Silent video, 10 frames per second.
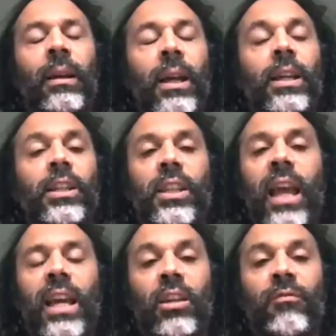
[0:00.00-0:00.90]

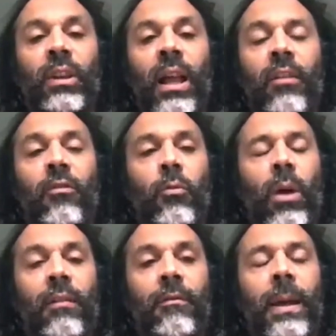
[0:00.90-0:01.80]
stage in the life
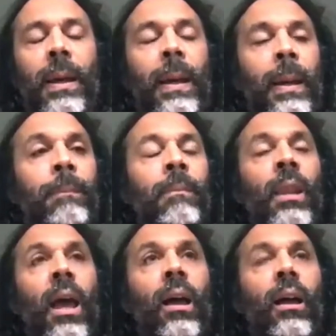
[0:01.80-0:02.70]
where
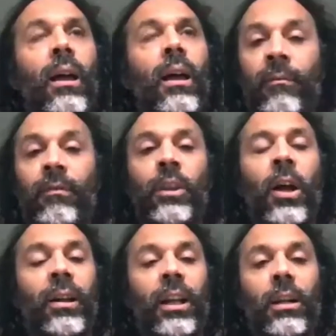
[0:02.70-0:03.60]
they're
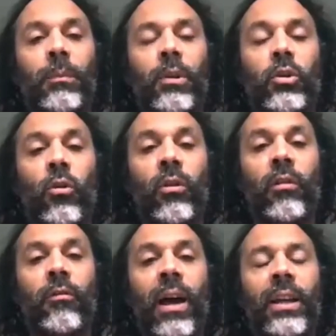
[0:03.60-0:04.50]
learning and maturing
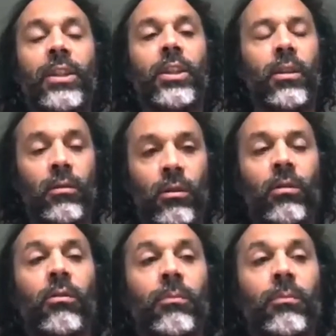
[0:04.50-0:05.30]
fast and